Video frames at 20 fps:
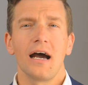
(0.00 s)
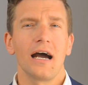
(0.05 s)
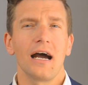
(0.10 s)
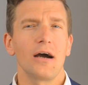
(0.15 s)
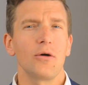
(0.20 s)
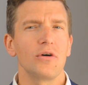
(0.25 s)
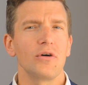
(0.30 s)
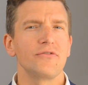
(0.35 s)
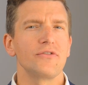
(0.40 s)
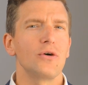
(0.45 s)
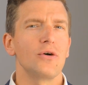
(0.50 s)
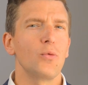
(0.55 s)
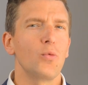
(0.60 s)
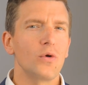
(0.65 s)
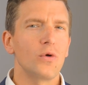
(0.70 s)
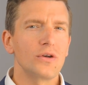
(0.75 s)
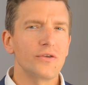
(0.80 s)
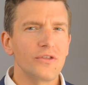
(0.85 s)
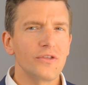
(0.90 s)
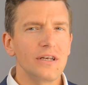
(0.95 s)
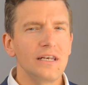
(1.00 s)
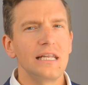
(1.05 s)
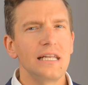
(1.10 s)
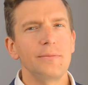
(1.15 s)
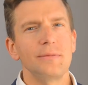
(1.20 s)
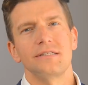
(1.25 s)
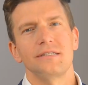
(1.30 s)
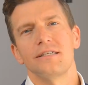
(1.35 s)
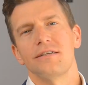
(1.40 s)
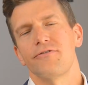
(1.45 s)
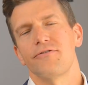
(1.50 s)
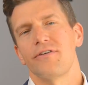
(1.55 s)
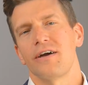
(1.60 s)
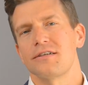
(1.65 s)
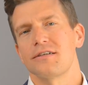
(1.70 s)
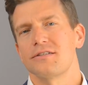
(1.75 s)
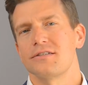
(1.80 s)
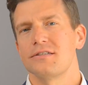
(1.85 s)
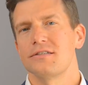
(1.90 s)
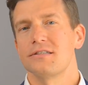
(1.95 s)
However, one of the limiting
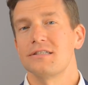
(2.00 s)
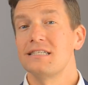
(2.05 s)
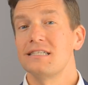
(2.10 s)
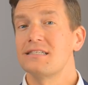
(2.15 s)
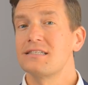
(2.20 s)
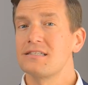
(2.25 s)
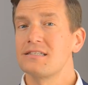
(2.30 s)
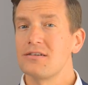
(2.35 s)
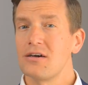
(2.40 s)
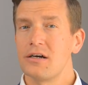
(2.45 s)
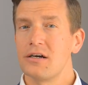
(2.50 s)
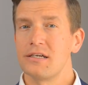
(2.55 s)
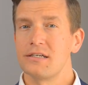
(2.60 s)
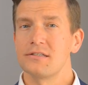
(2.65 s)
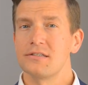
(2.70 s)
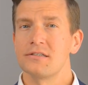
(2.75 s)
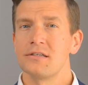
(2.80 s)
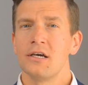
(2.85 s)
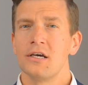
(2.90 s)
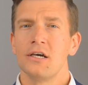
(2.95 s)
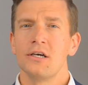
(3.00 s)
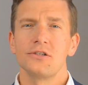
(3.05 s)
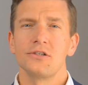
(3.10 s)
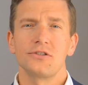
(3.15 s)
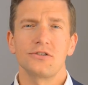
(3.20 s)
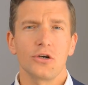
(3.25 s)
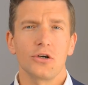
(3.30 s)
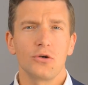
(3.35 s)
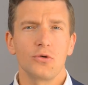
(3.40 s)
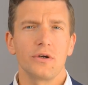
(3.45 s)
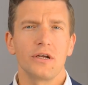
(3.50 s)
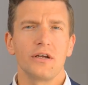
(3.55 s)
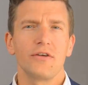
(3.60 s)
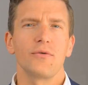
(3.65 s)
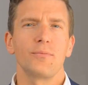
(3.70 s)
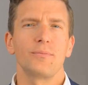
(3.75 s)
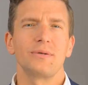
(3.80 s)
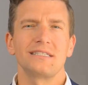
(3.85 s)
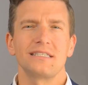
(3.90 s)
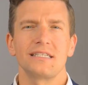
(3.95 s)
factors is size. So if
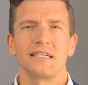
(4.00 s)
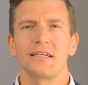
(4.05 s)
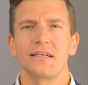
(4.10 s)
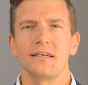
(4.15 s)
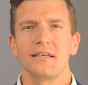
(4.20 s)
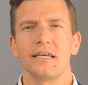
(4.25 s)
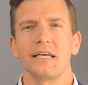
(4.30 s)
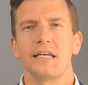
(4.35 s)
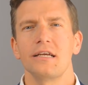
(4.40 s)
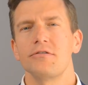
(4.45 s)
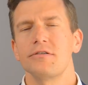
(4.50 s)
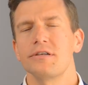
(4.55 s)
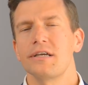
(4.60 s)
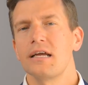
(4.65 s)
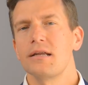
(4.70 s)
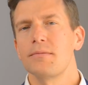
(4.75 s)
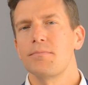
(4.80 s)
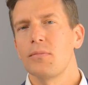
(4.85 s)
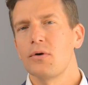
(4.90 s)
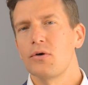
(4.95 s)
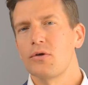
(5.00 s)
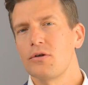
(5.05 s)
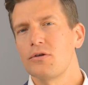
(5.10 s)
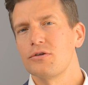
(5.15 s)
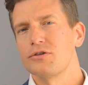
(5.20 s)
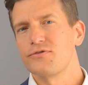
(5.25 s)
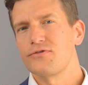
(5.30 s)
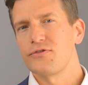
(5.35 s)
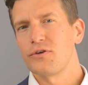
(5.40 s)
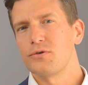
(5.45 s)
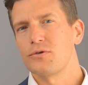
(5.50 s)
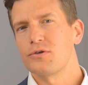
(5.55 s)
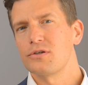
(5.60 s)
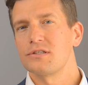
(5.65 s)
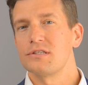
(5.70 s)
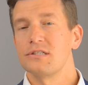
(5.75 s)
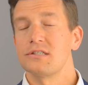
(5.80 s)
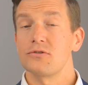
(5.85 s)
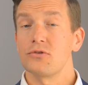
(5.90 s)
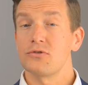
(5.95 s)
a particular hearing aid model's
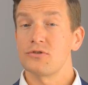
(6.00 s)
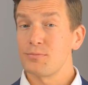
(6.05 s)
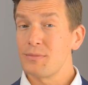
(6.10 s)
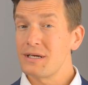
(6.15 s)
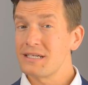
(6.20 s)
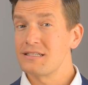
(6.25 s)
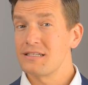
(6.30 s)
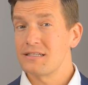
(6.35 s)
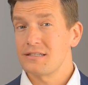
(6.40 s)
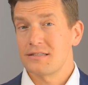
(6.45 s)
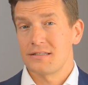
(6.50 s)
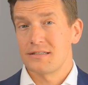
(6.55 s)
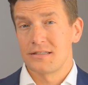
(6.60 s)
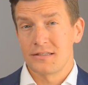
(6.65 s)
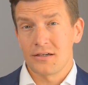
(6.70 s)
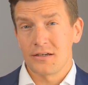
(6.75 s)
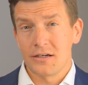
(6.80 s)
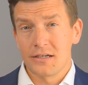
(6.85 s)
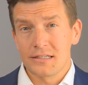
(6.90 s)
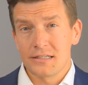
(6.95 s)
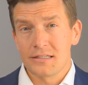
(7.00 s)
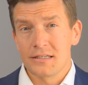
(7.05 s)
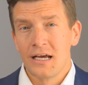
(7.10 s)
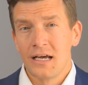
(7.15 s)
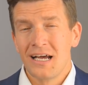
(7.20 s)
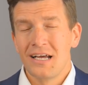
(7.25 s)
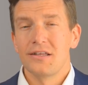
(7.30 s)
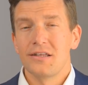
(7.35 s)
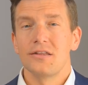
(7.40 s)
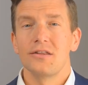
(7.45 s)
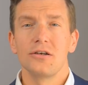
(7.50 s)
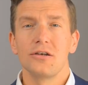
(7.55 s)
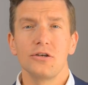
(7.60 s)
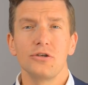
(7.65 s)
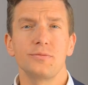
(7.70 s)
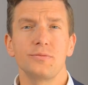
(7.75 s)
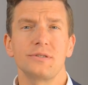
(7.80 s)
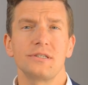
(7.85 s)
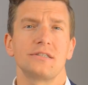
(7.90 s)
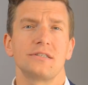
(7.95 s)
focus is cosmetics or size, then the
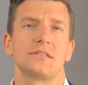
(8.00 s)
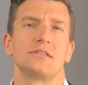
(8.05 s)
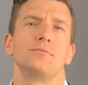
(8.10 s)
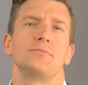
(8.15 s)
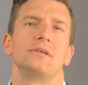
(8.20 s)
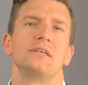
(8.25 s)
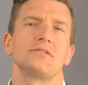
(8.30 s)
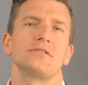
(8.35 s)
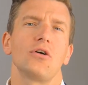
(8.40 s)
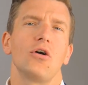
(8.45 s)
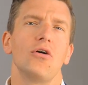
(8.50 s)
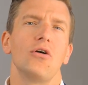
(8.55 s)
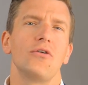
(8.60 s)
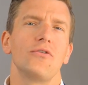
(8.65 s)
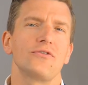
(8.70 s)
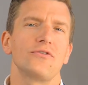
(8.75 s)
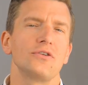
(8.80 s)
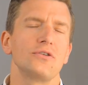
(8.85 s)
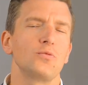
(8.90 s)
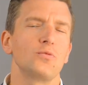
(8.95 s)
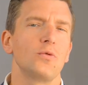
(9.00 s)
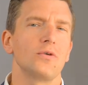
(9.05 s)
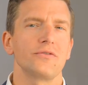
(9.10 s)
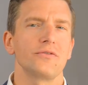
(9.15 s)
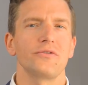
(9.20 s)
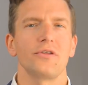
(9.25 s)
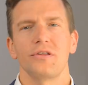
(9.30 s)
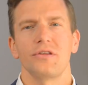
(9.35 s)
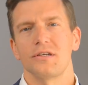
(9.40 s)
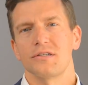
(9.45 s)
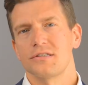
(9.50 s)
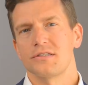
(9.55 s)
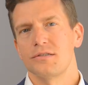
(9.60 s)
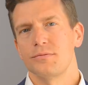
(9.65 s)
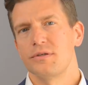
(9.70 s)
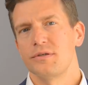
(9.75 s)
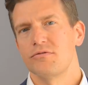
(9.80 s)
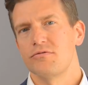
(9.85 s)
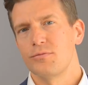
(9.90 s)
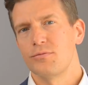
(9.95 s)
loop system is often one of the things to
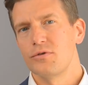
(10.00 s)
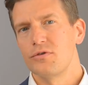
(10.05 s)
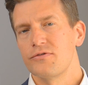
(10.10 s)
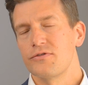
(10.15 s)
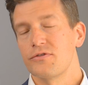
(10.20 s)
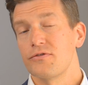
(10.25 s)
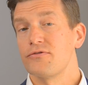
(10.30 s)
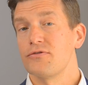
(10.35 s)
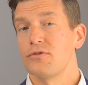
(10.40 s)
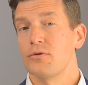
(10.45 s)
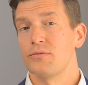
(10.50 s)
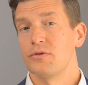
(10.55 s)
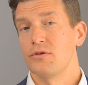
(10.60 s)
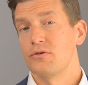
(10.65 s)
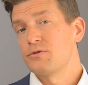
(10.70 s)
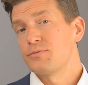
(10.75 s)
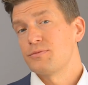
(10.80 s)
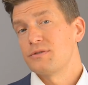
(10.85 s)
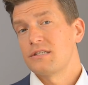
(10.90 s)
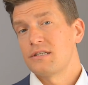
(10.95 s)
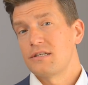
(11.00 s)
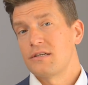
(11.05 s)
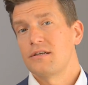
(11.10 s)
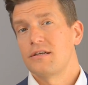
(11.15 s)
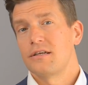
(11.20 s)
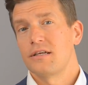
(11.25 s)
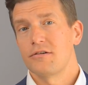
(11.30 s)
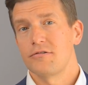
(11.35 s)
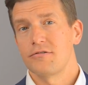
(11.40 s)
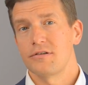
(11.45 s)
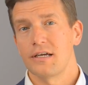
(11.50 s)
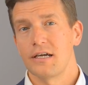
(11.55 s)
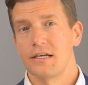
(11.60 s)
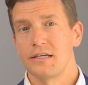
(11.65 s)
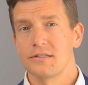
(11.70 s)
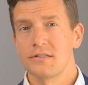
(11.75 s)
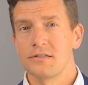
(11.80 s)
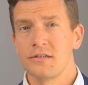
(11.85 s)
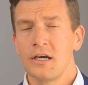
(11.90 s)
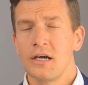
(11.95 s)
be removed from those particular hearing
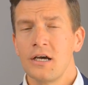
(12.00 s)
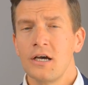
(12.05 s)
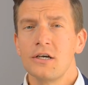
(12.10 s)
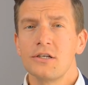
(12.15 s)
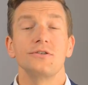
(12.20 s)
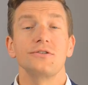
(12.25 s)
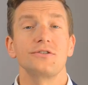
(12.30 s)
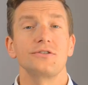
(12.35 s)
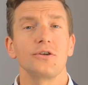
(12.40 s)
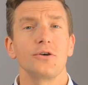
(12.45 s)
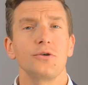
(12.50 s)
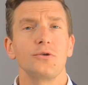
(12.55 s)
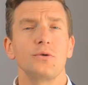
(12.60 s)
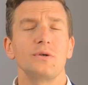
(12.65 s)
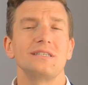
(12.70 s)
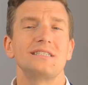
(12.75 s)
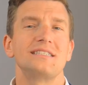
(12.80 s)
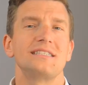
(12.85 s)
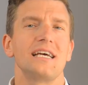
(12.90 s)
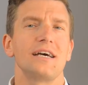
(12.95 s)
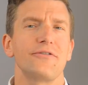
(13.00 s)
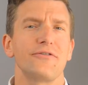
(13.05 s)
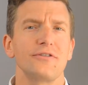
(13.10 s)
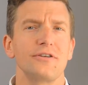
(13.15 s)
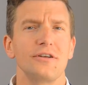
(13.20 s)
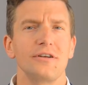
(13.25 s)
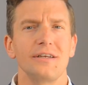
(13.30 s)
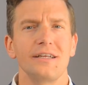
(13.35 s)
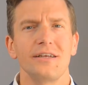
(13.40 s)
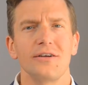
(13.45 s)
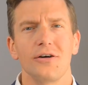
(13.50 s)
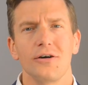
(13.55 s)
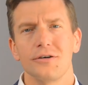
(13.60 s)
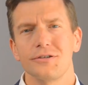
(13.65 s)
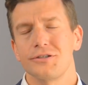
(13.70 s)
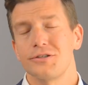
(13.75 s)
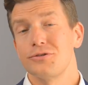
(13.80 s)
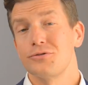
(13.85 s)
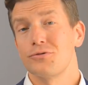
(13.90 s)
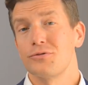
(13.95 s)
aids. So definitely
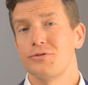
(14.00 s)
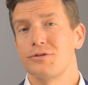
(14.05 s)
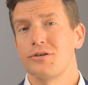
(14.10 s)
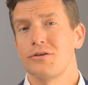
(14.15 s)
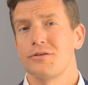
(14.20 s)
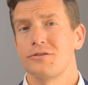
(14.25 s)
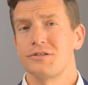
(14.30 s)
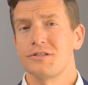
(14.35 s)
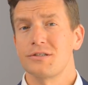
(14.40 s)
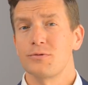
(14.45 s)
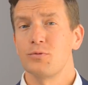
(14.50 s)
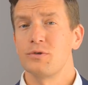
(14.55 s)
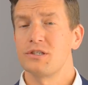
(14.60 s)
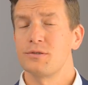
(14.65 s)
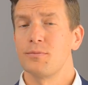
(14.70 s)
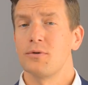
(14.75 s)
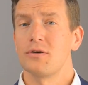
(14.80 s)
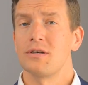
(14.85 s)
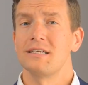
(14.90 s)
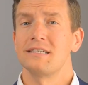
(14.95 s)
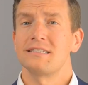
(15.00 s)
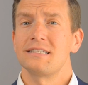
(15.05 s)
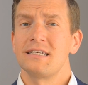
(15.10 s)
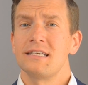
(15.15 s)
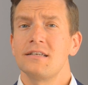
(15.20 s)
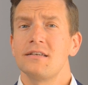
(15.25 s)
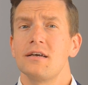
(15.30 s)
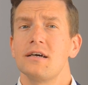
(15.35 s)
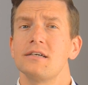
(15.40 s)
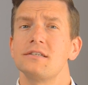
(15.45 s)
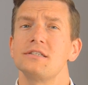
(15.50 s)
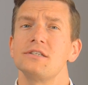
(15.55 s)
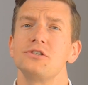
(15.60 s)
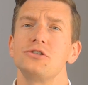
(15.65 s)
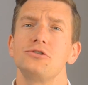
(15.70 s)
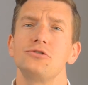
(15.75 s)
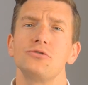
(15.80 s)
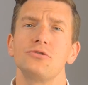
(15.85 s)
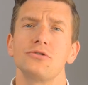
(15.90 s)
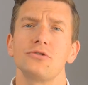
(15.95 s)
ask your audiologist which model it's in, as it
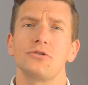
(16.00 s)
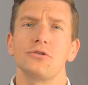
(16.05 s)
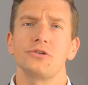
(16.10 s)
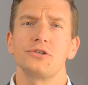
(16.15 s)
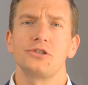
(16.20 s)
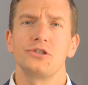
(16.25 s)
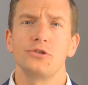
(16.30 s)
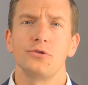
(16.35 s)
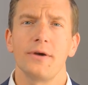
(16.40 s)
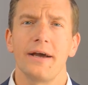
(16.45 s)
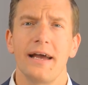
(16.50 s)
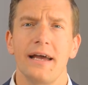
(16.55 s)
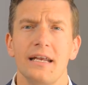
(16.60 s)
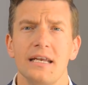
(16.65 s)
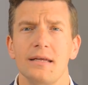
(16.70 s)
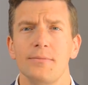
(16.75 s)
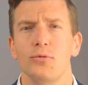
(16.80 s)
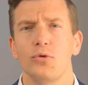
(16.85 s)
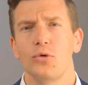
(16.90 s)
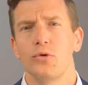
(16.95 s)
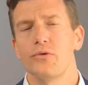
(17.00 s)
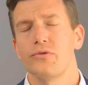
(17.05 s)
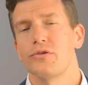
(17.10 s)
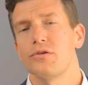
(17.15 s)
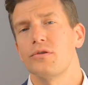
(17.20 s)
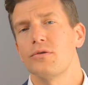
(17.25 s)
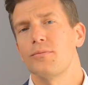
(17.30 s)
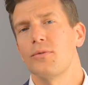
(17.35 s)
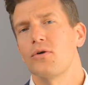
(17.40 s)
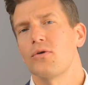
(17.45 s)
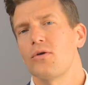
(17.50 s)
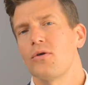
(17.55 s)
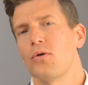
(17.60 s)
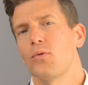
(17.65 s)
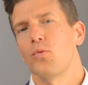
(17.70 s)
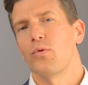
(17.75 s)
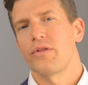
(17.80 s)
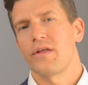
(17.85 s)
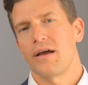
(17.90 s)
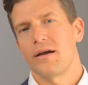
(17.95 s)
shouldn't cost you any more than the model
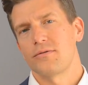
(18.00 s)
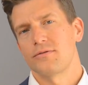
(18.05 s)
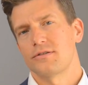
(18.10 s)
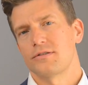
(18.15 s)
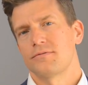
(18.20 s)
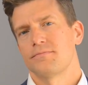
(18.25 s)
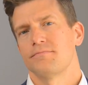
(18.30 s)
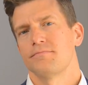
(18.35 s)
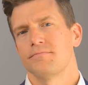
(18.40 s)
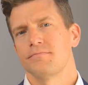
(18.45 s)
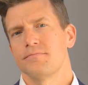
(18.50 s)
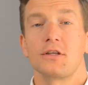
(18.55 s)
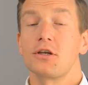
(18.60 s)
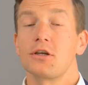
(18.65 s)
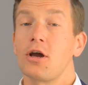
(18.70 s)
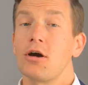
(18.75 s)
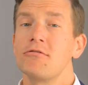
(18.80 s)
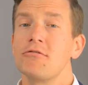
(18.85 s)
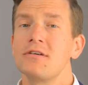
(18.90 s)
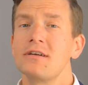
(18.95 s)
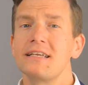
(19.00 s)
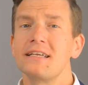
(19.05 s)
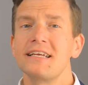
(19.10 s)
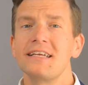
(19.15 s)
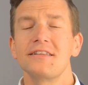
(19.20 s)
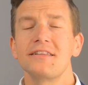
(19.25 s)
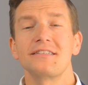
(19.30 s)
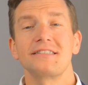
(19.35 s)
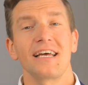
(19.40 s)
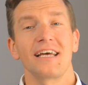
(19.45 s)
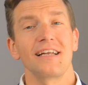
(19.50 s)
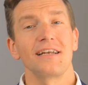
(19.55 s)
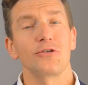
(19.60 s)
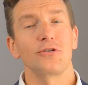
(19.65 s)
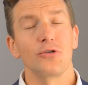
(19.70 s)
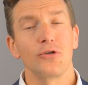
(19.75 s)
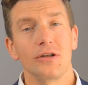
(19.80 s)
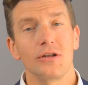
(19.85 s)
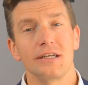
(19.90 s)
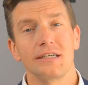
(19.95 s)
without. Currently, the
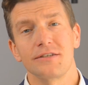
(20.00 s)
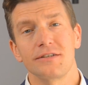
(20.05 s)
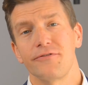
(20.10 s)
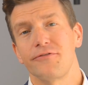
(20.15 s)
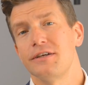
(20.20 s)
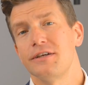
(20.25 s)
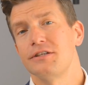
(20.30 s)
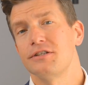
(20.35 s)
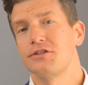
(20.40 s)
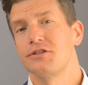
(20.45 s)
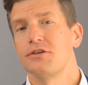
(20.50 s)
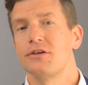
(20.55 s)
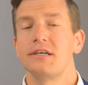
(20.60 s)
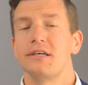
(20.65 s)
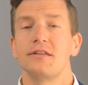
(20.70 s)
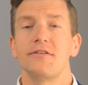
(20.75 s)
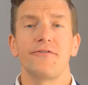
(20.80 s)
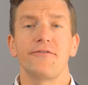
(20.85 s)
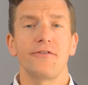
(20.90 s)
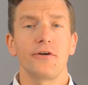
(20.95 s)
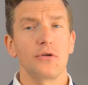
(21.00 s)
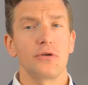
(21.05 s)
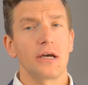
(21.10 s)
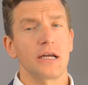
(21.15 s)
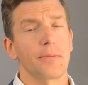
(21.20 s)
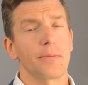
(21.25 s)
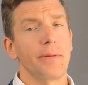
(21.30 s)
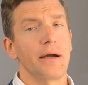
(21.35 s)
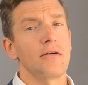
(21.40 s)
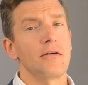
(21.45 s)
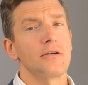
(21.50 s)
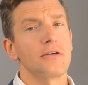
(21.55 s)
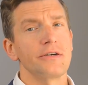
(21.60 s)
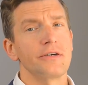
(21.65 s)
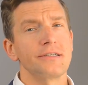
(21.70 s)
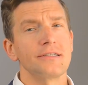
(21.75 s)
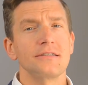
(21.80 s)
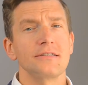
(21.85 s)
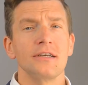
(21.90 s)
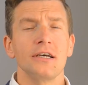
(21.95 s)
Telecoil is a feature in the Phonak
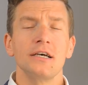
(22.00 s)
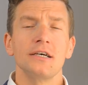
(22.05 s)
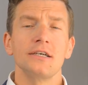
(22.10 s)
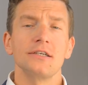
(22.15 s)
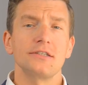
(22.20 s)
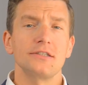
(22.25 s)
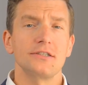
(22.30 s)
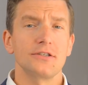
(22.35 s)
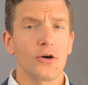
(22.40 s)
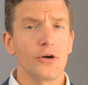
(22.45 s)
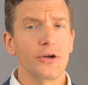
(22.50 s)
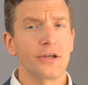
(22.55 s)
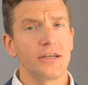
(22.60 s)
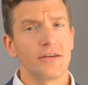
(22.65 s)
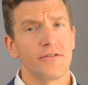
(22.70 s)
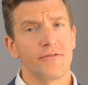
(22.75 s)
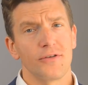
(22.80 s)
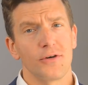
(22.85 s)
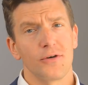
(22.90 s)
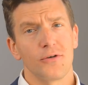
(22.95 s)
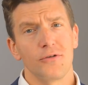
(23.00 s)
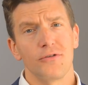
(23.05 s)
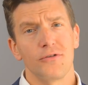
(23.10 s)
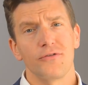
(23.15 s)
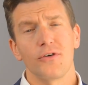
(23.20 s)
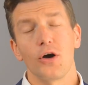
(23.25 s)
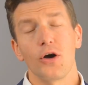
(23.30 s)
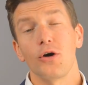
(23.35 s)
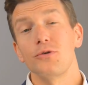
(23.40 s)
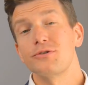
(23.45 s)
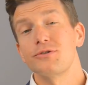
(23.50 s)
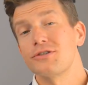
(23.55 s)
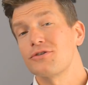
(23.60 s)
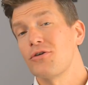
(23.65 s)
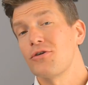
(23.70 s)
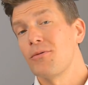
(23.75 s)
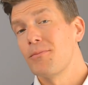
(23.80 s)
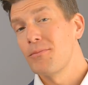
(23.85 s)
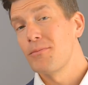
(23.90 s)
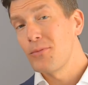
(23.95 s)
Paradise, Starkey Evolve,
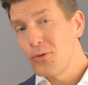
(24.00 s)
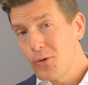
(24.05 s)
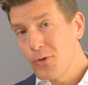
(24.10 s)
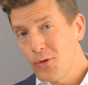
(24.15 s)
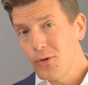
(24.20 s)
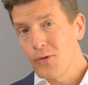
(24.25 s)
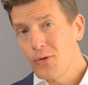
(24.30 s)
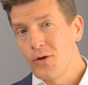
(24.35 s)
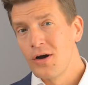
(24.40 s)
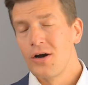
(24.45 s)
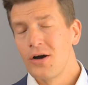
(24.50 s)
Oticon More,